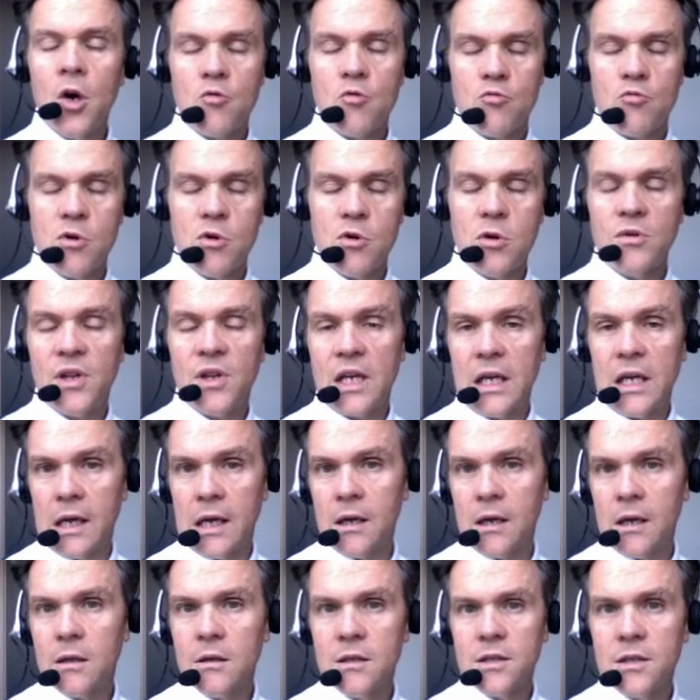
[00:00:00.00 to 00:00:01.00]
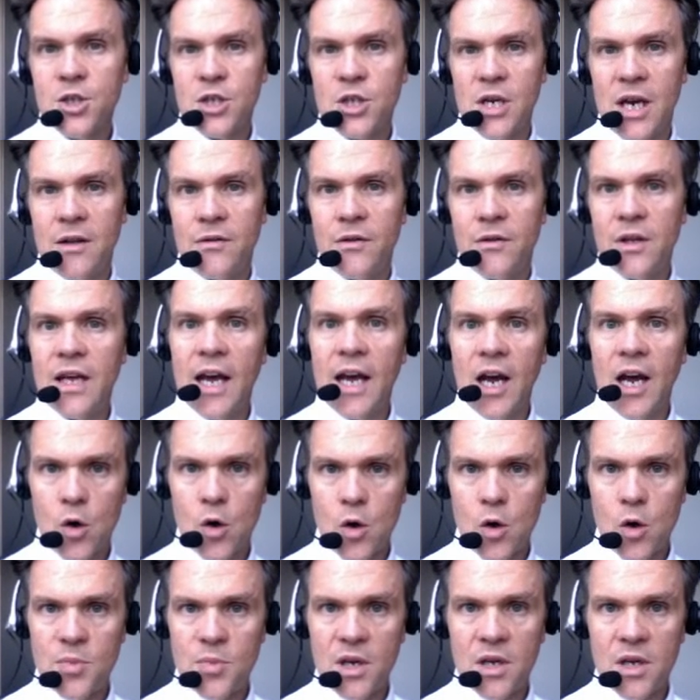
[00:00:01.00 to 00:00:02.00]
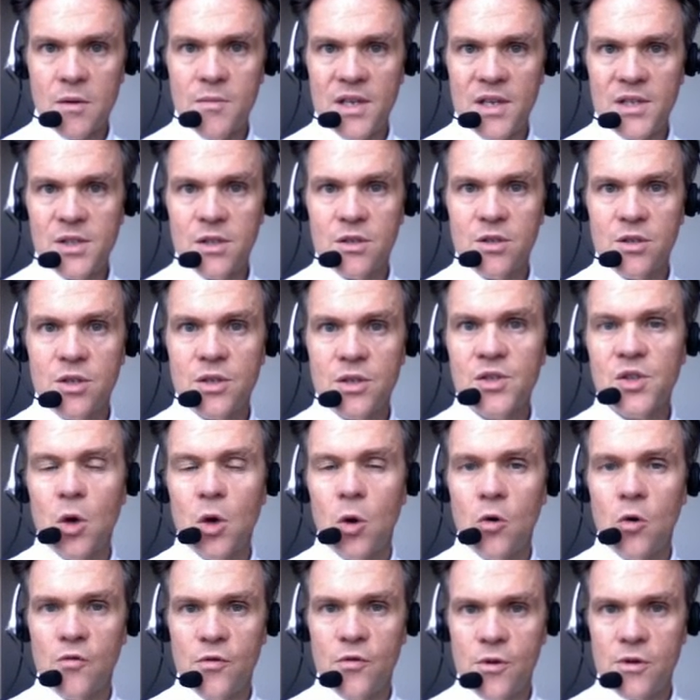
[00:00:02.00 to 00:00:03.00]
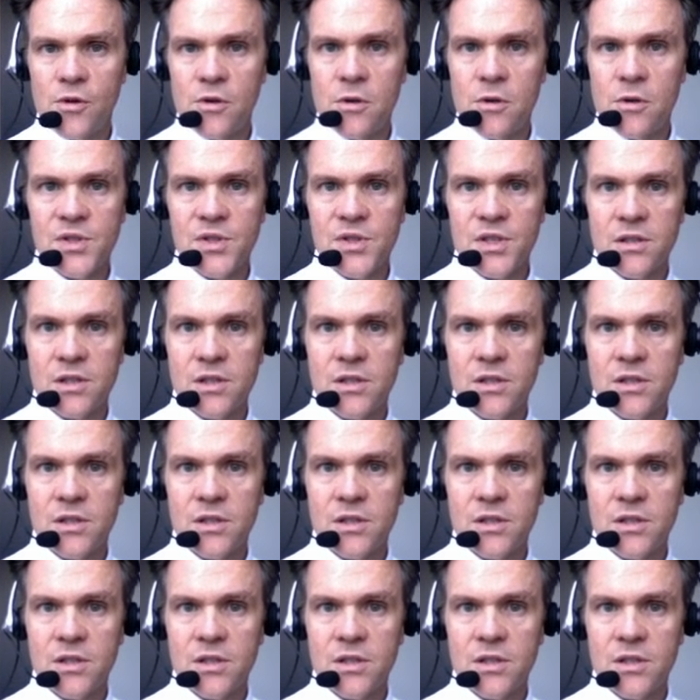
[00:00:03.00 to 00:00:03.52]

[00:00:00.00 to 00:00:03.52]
wrote the English and the Arabic messages over those.